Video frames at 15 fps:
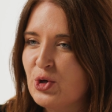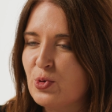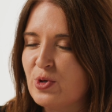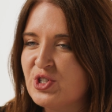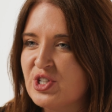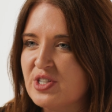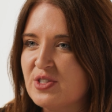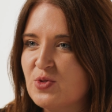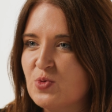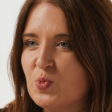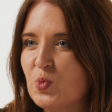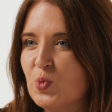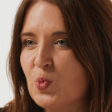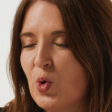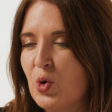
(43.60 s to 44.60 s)
which is
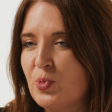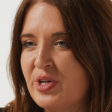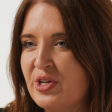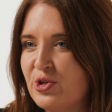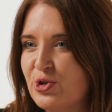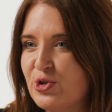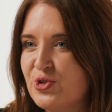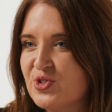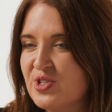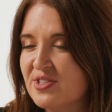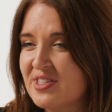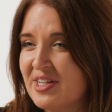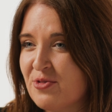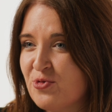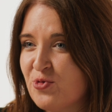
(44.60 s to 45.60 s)
what we used, a
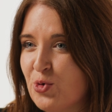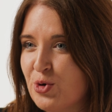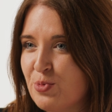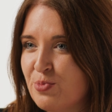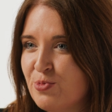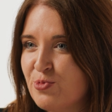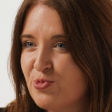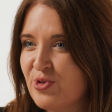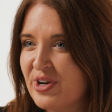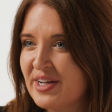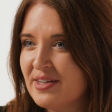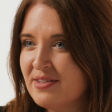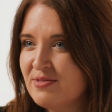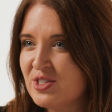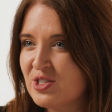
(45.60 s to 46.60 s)
slip form
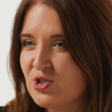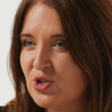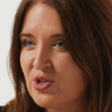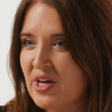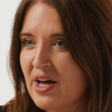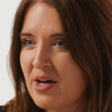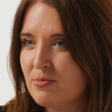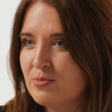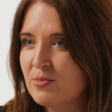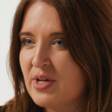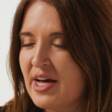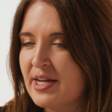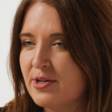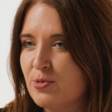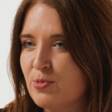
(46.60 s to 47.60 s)
ring to do that,
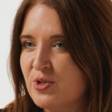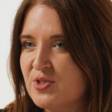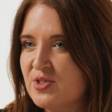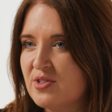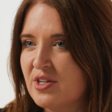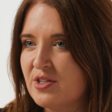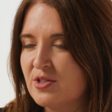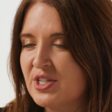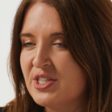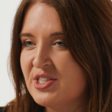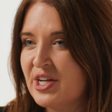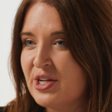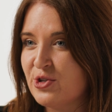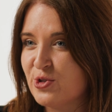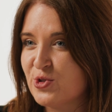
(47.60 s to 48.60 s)
and it was a
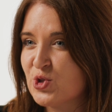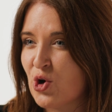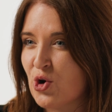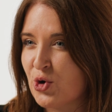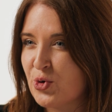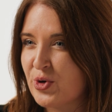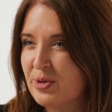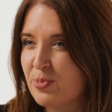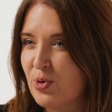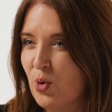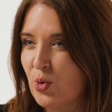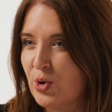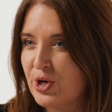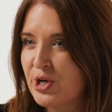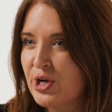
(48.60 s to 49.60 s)
continuous concrete
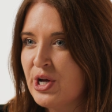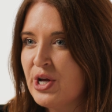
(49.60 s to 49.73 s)
pour